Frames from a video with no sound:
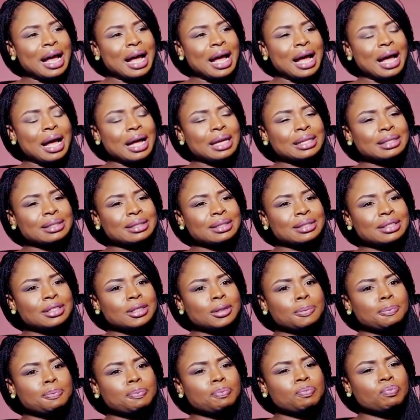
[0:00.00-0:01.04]
and
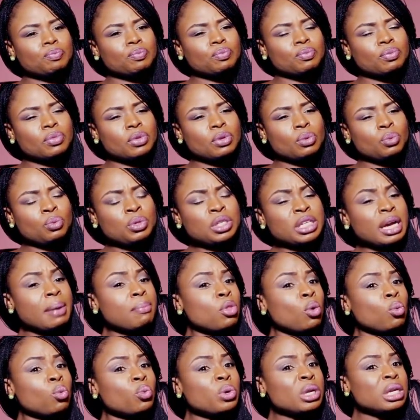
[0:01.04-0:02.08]
which I'm
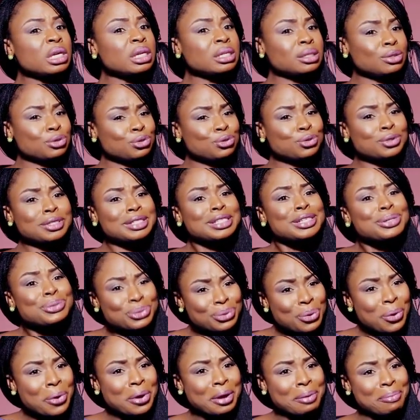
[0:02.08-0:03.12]
not willing to still
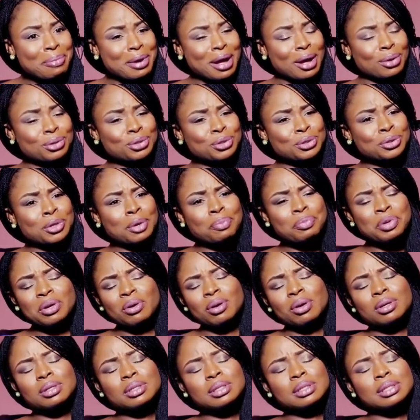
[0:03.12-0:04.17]
talk about. Not
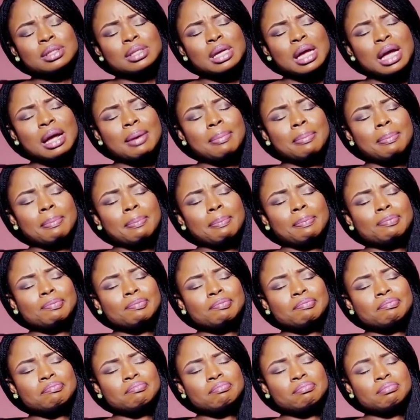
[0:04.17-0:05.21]
because I'm
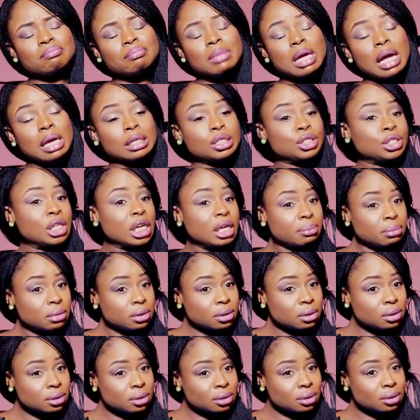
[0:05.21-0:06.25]

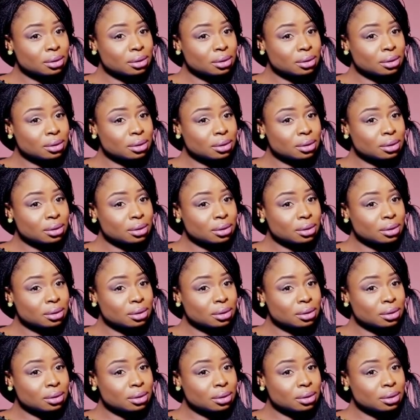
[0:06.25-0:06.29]
ashamed,